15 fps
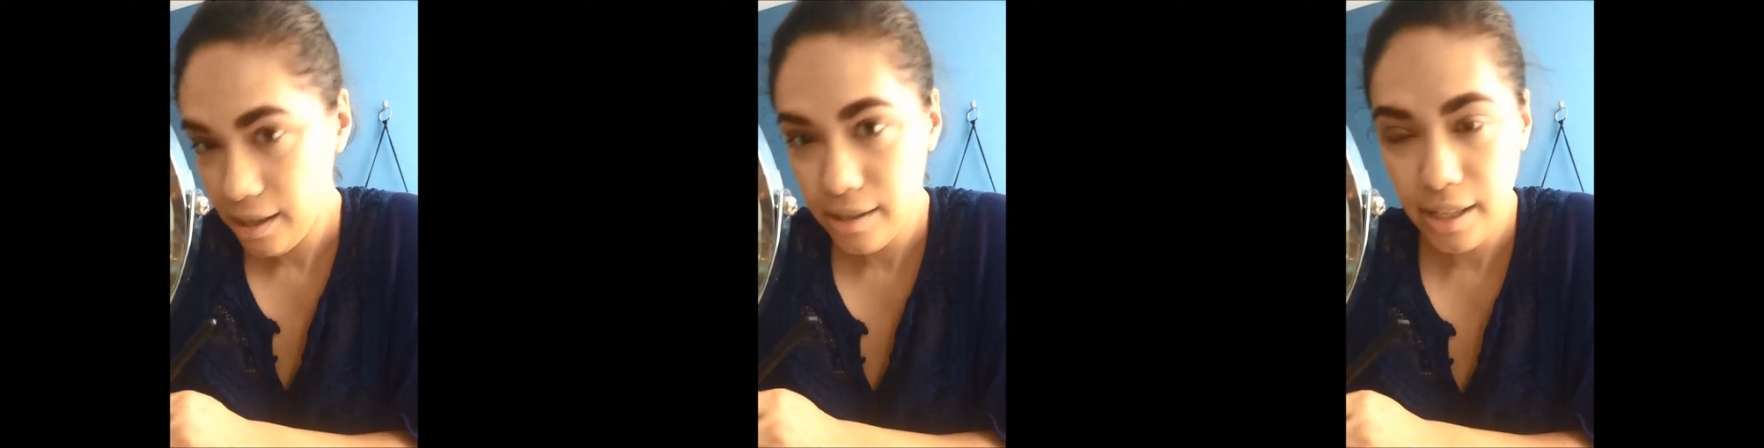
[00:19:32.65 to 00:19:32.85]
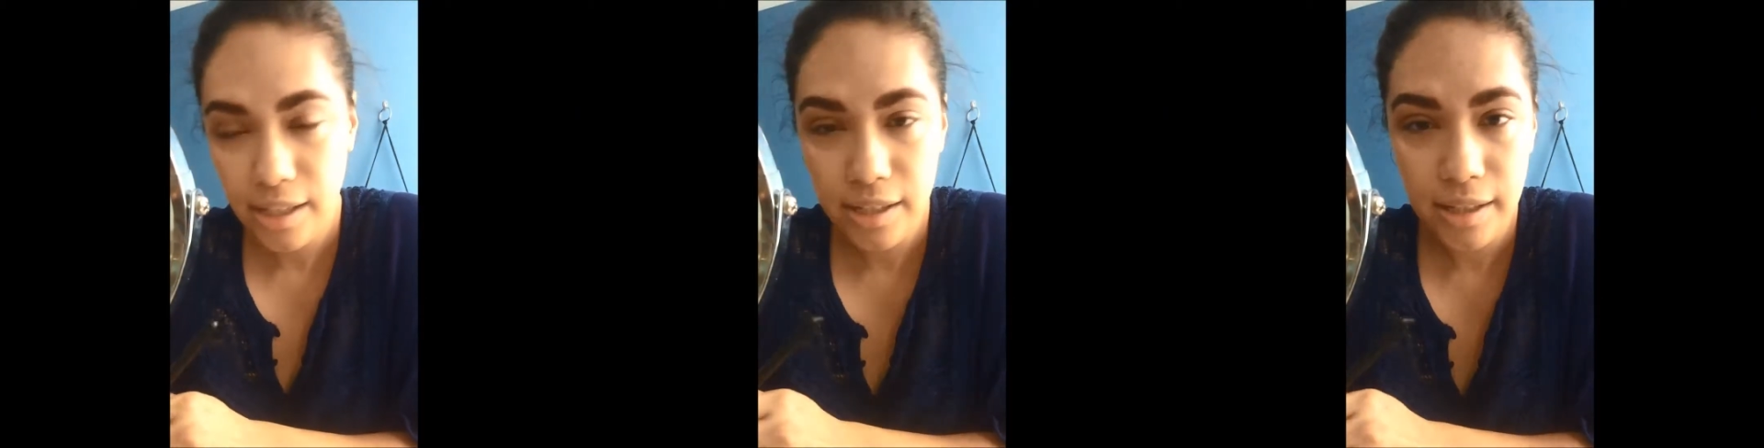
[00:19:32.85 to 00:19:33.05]

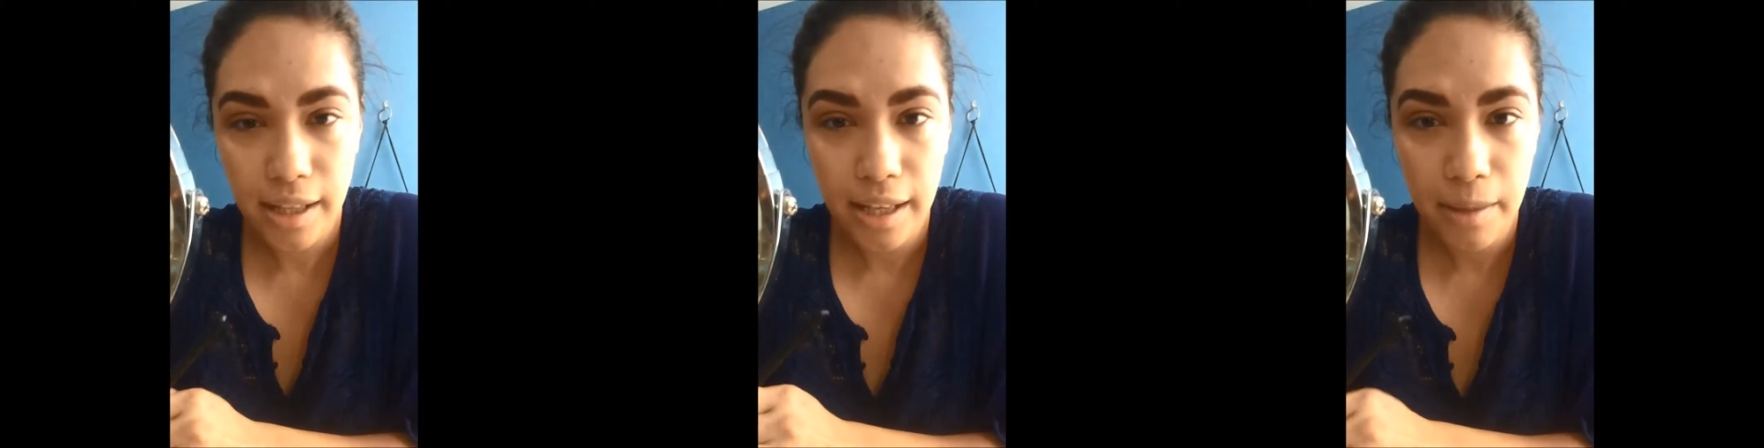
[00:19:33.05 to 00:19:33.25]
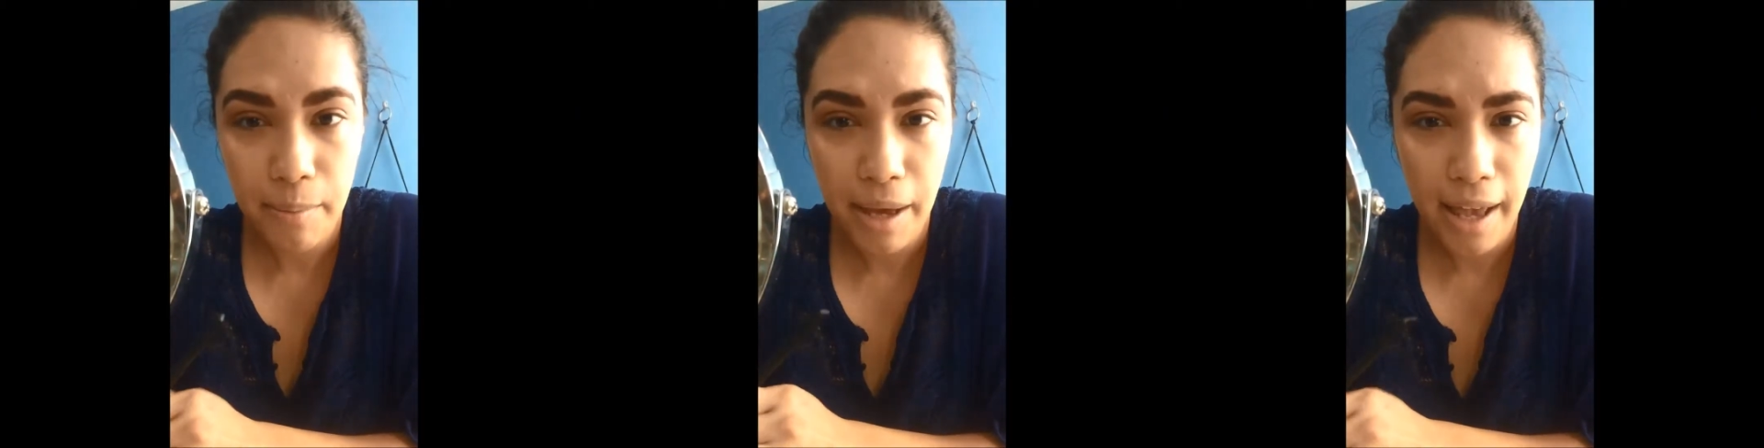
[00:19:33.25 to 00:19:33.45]
I just
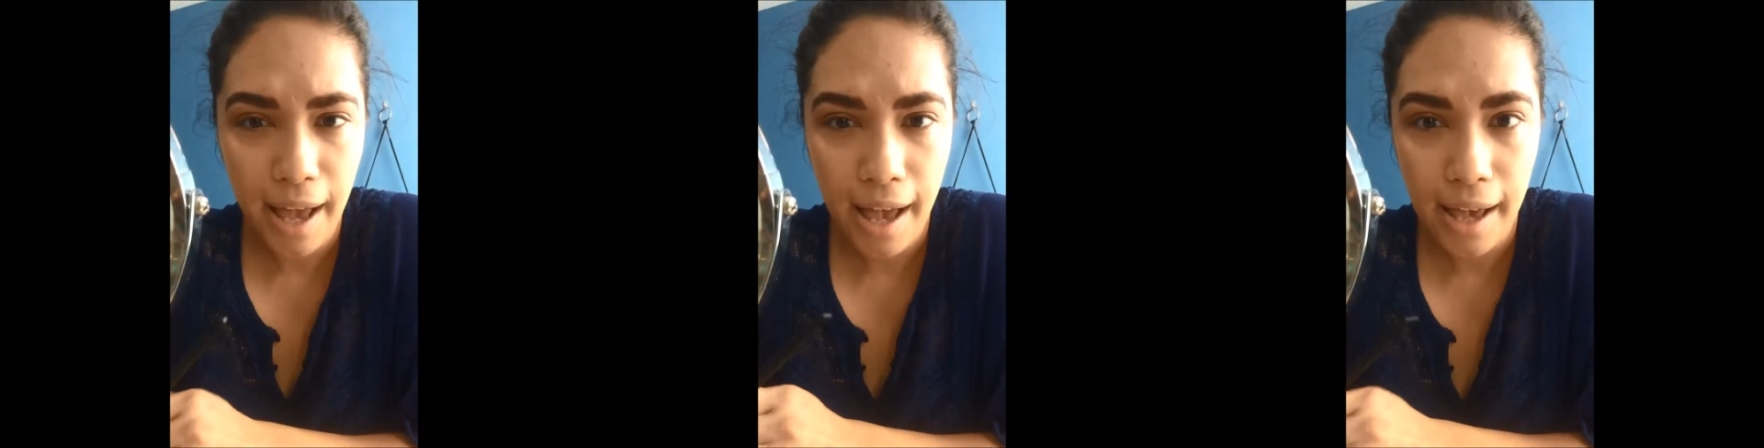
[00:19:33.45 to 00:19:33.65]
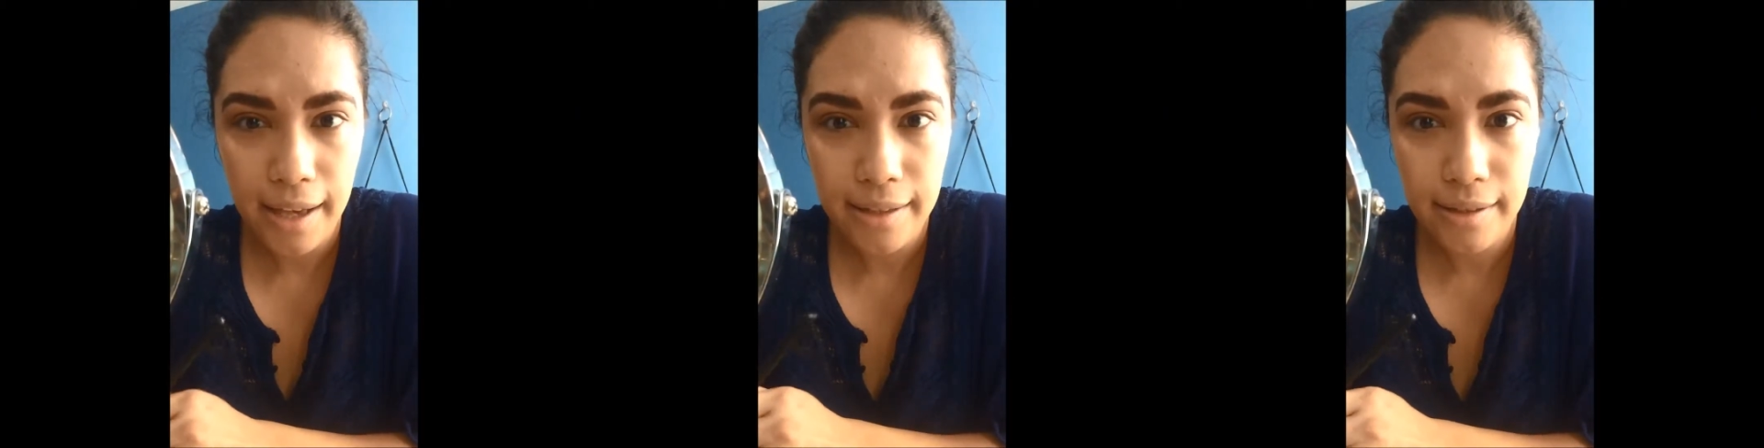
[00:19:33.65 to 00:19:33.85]
like my
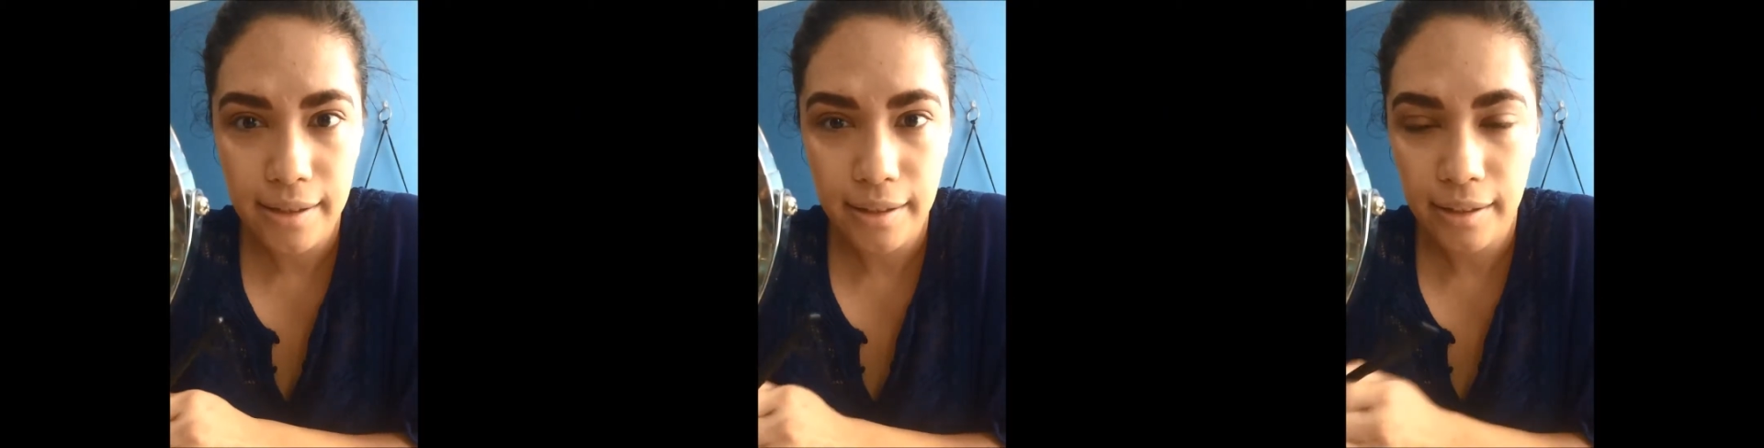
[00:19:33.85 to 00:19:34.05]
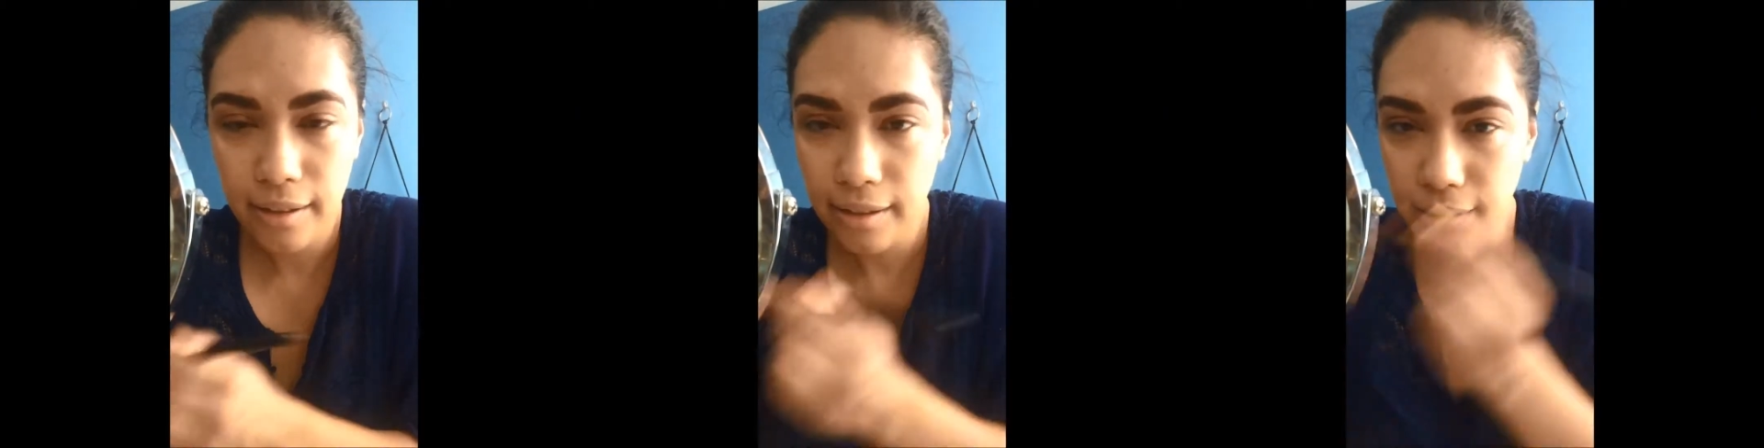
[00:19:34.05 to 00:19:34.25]
eyes to
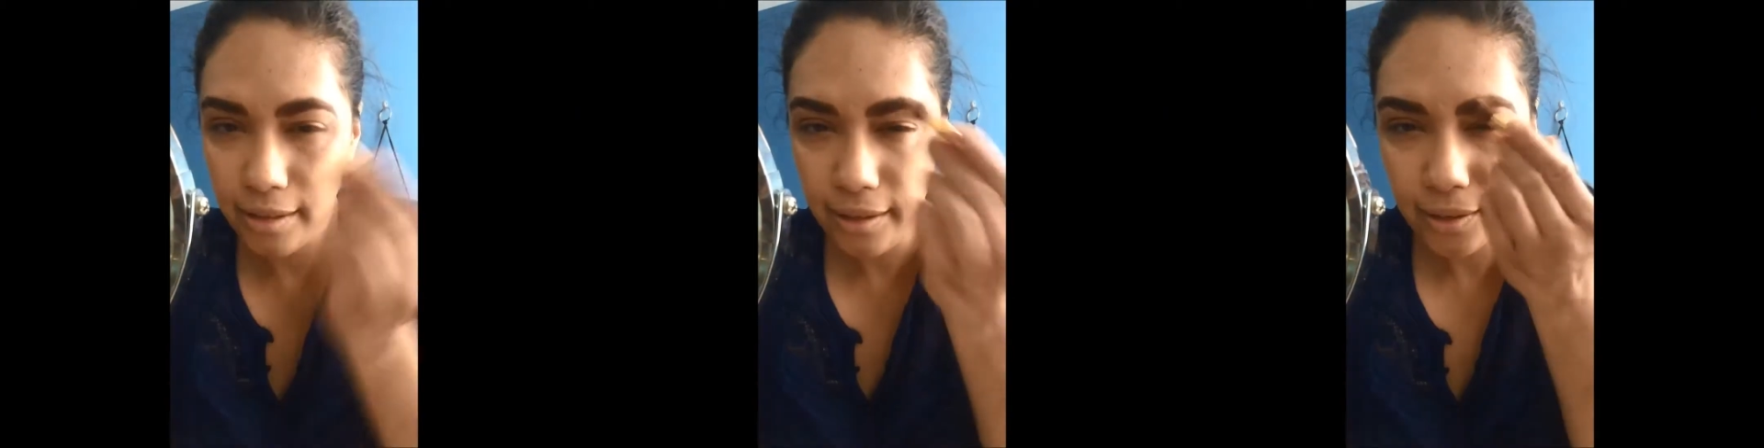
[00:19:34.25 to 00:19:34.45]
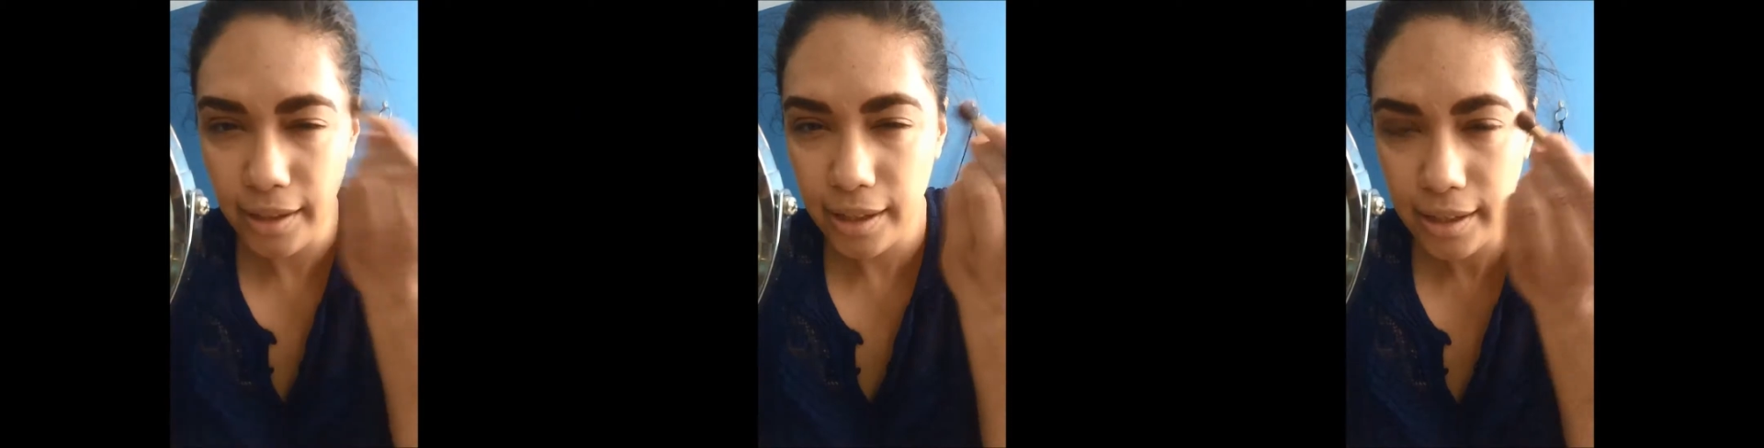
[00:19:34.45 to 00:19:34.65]
look, you
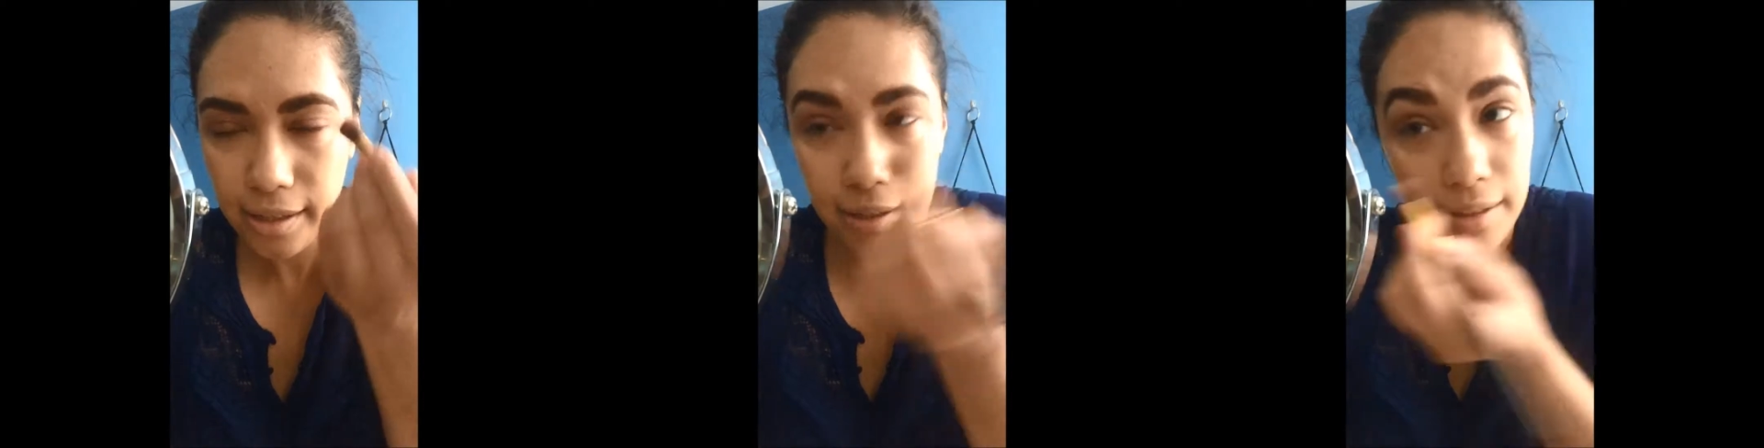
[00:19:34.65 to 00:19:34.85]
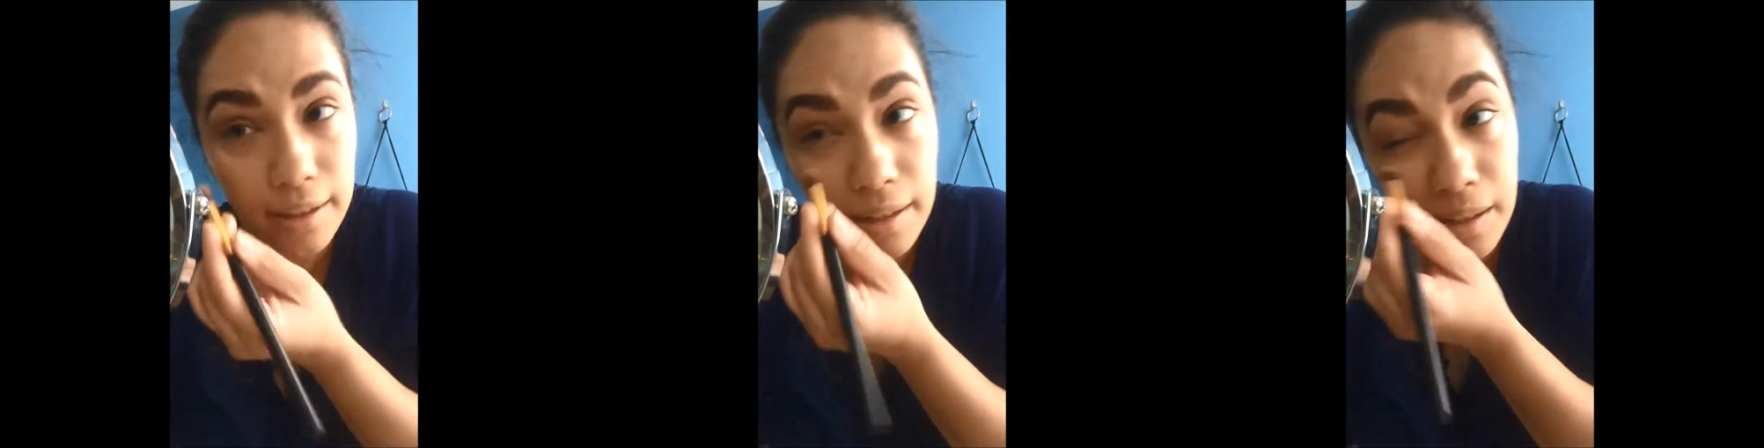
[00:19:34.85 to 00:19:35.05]
know, like